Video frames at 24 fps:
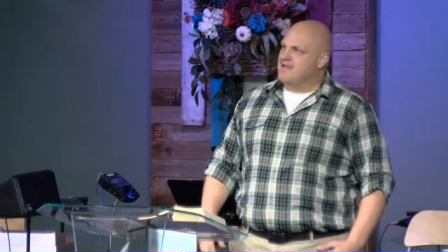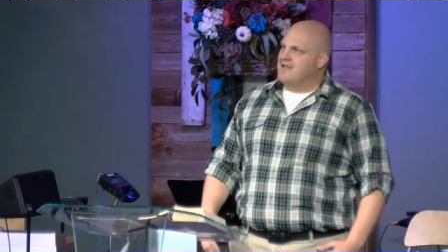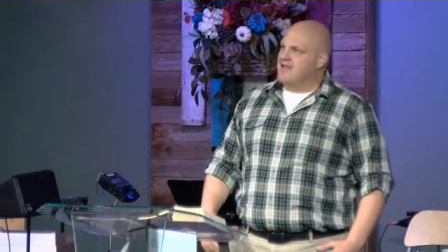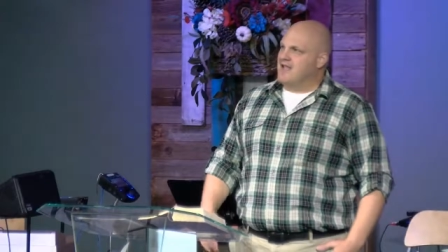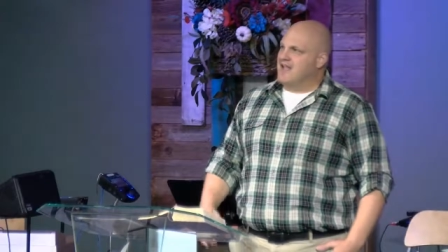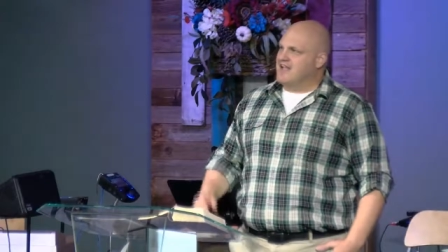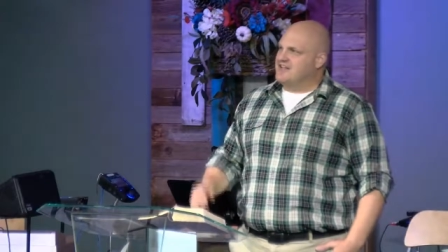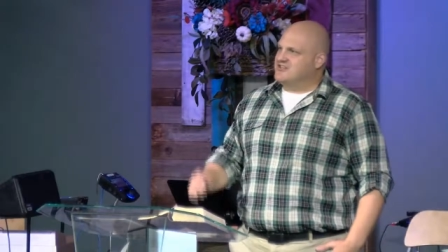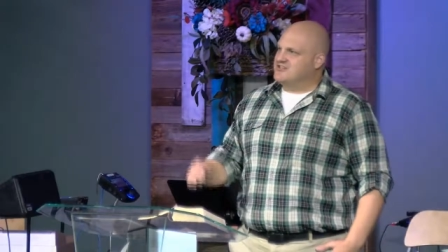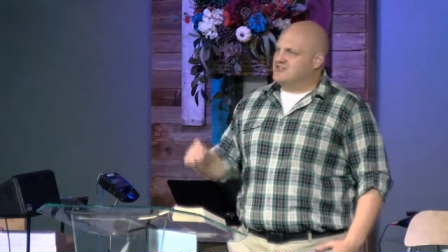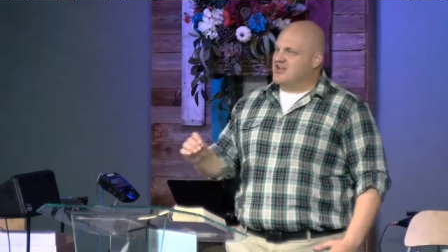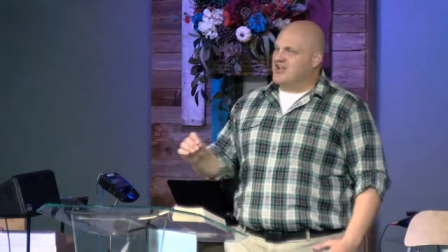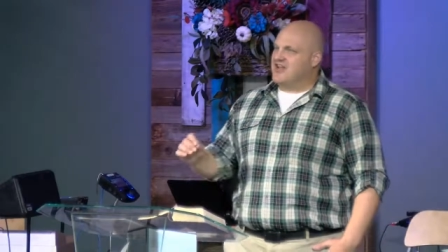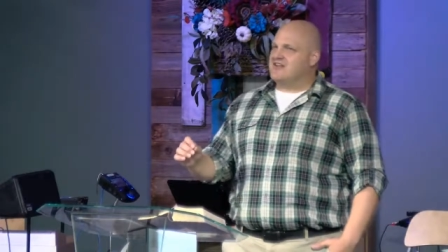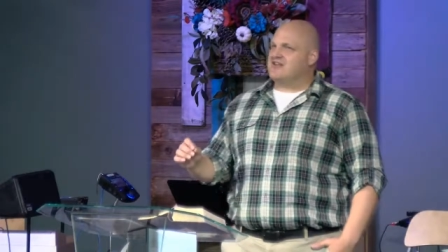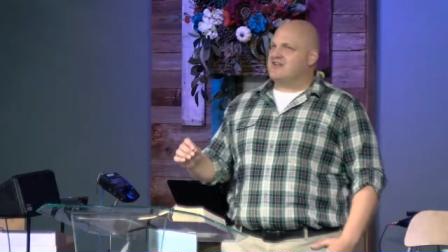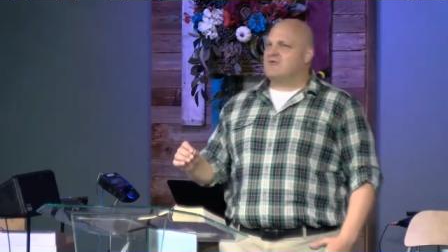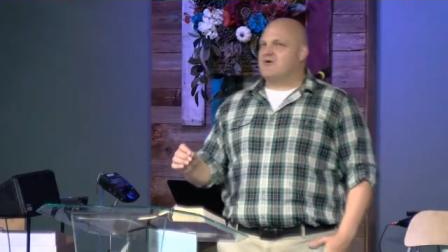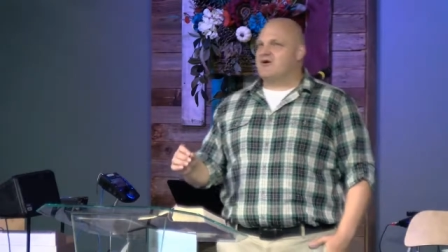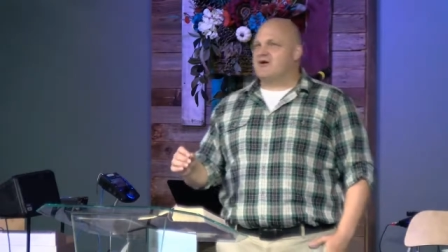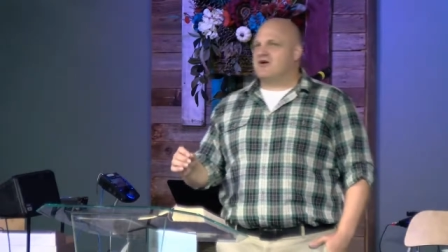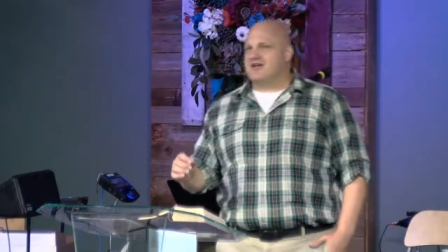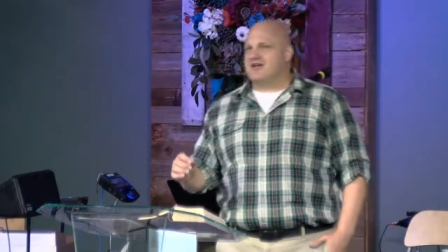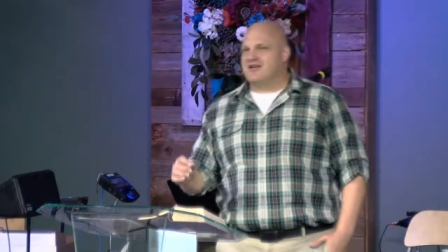and
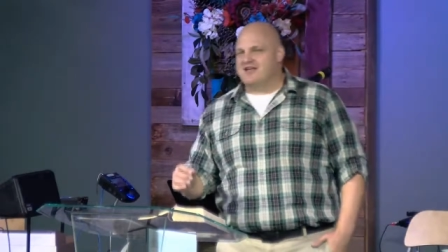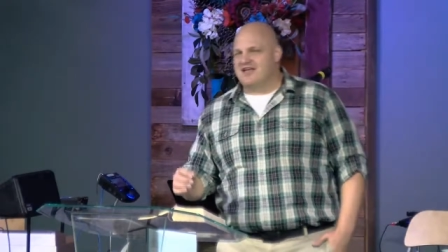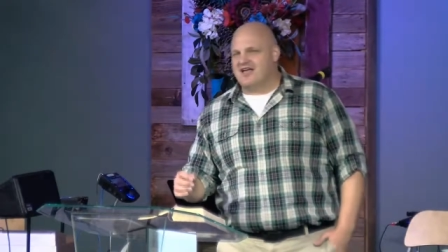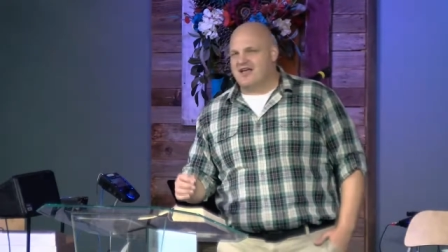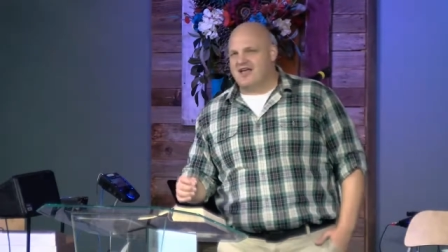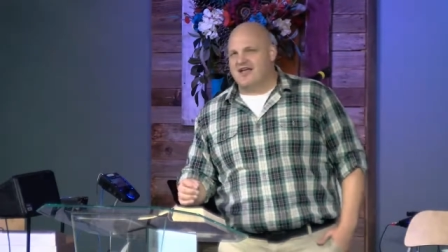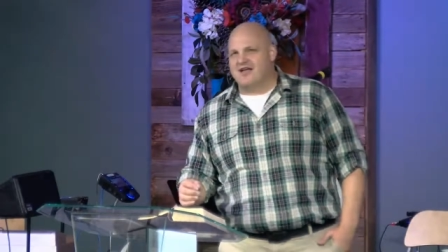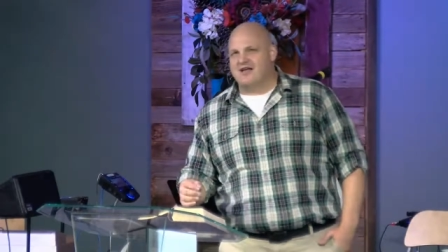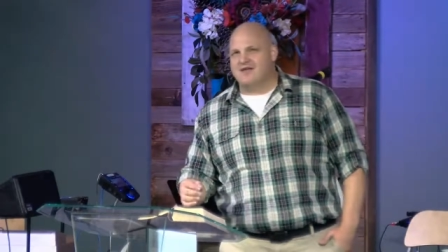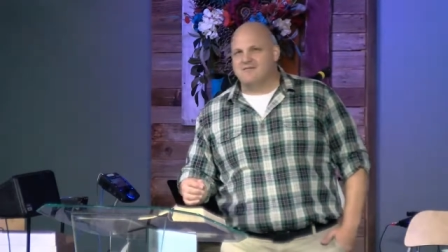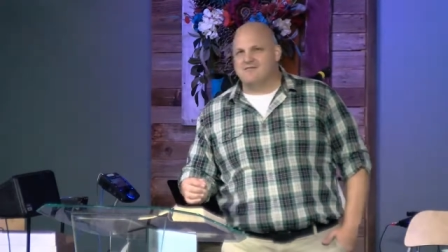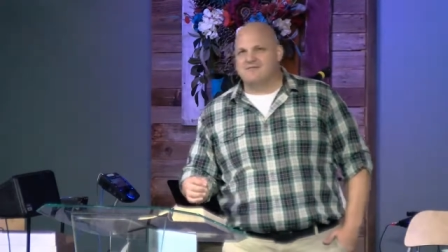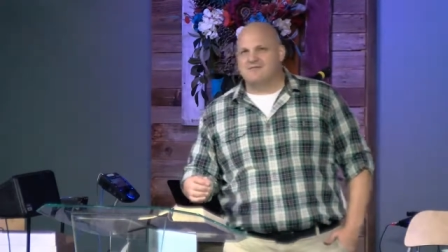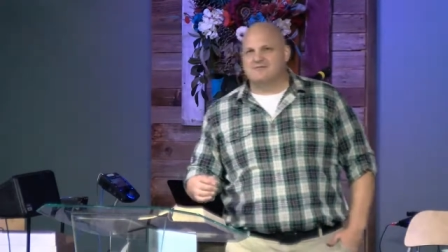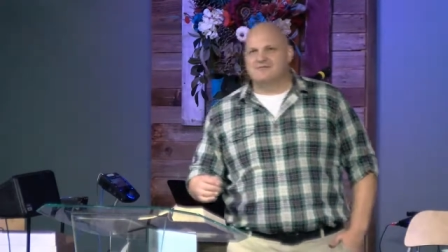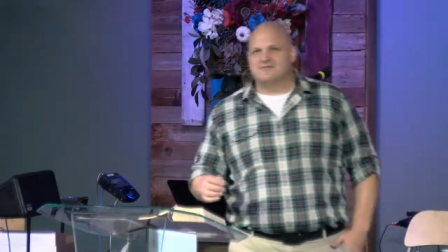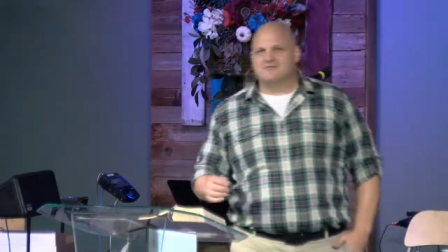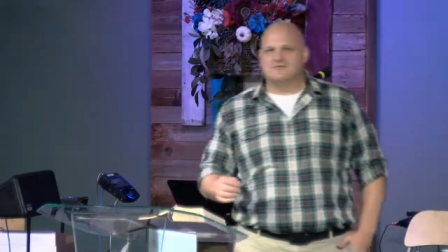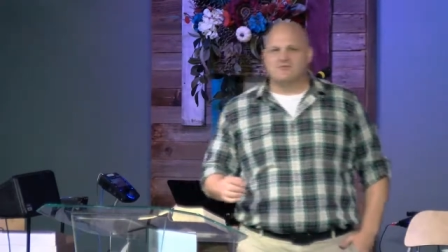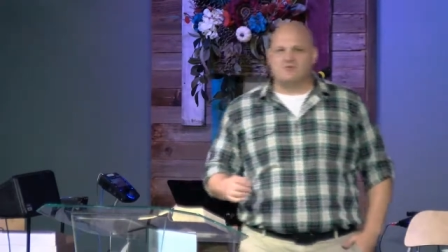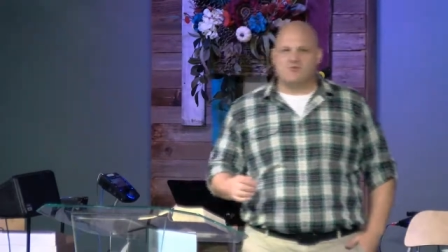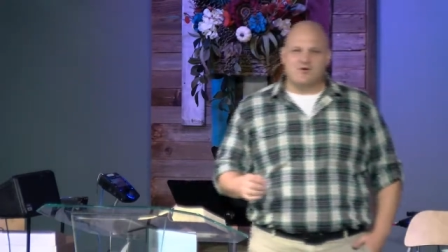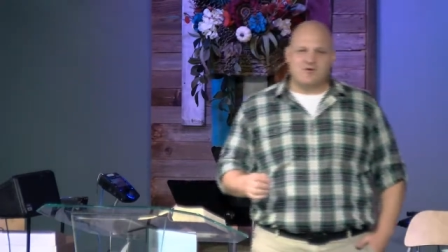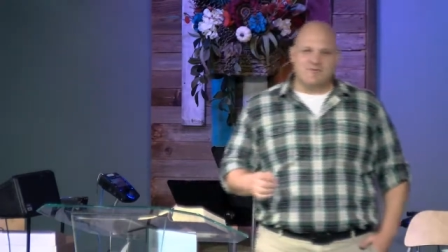January came,
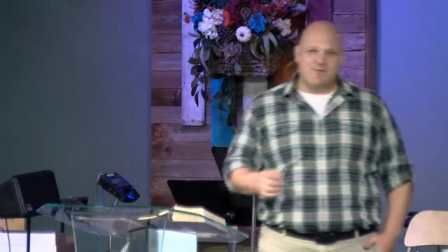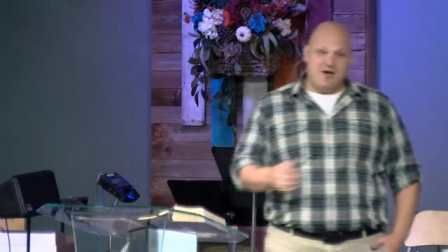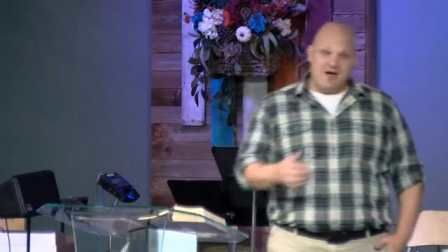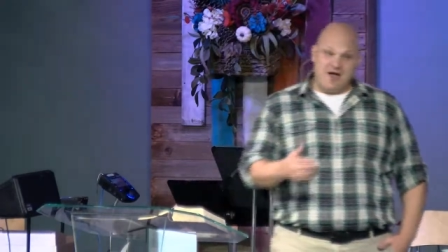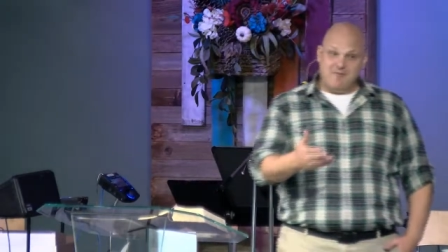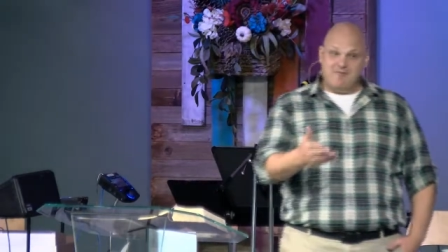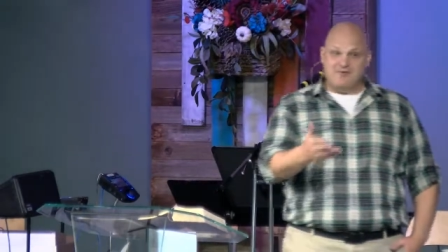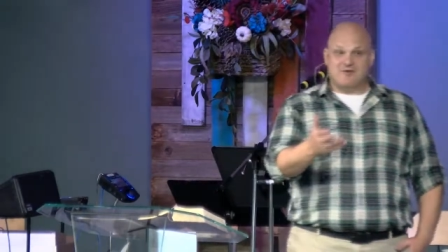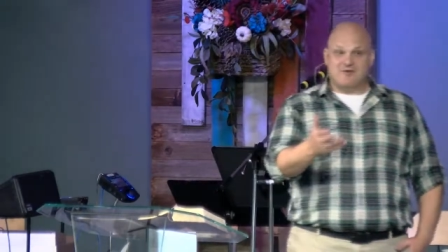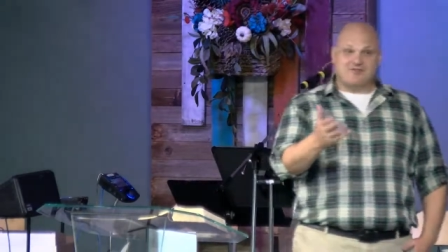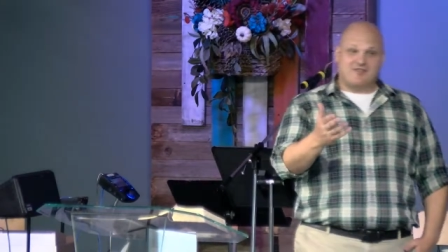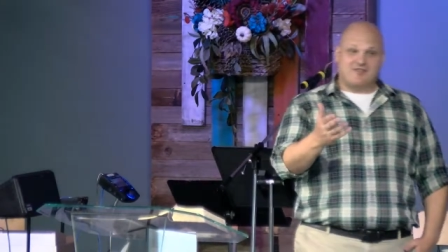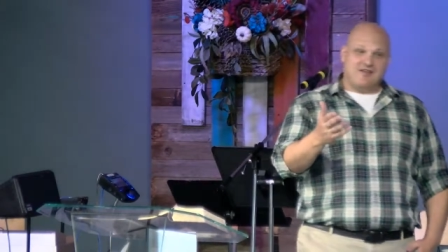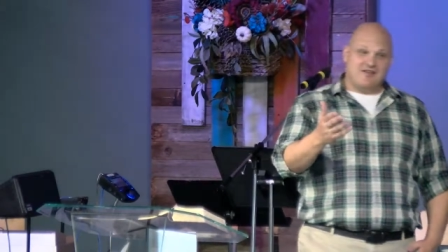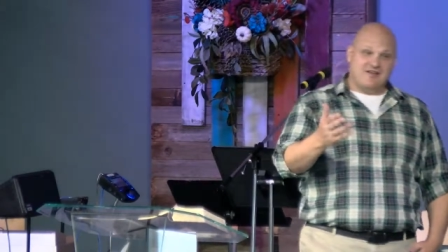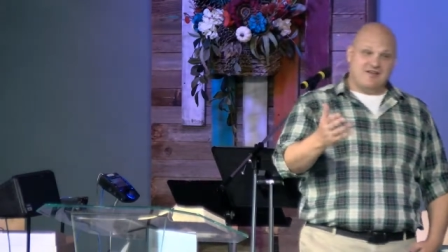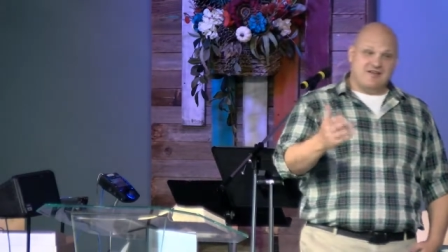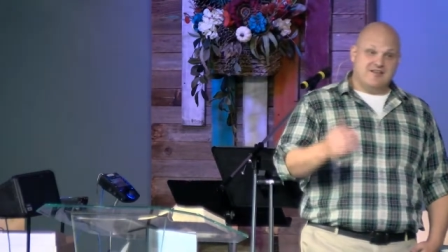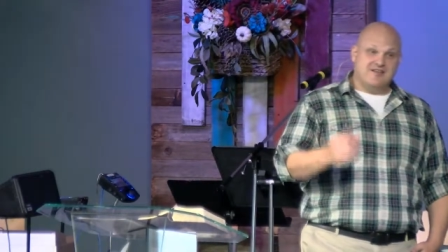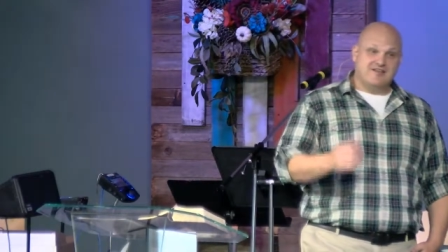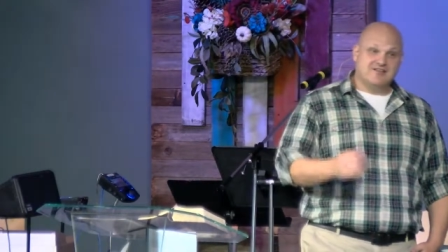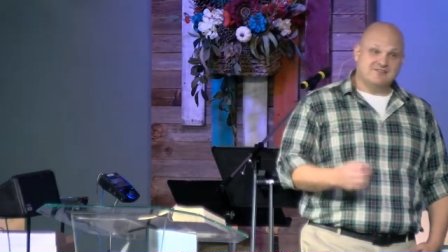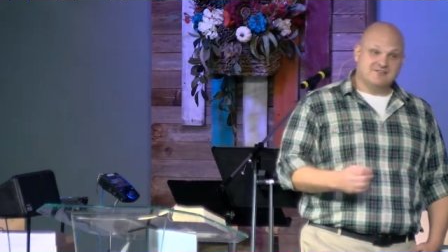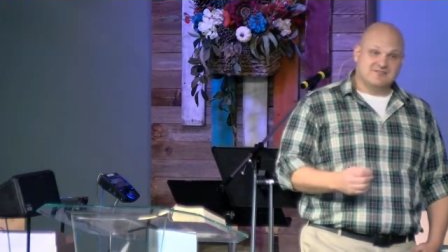where my birthday
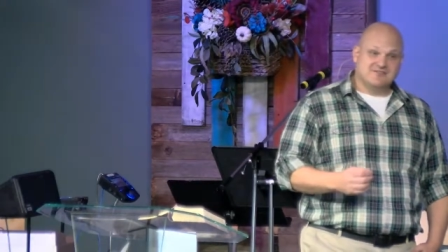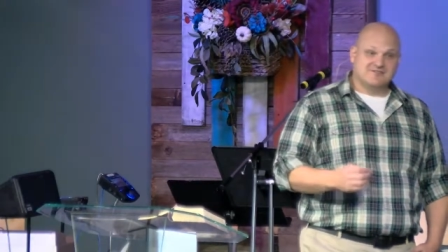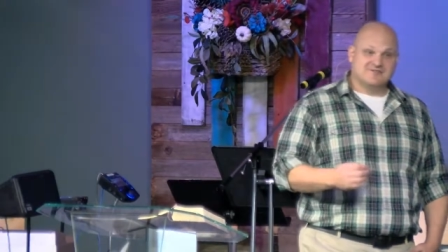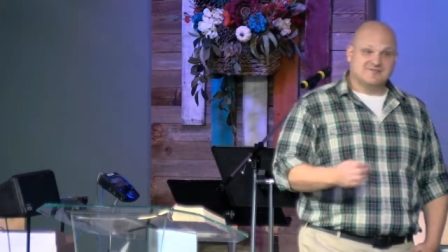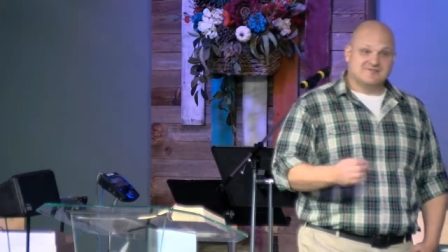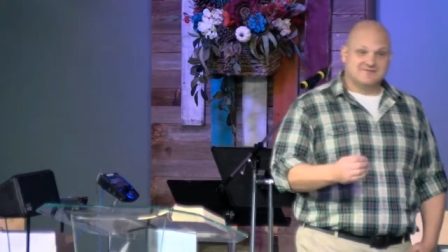is.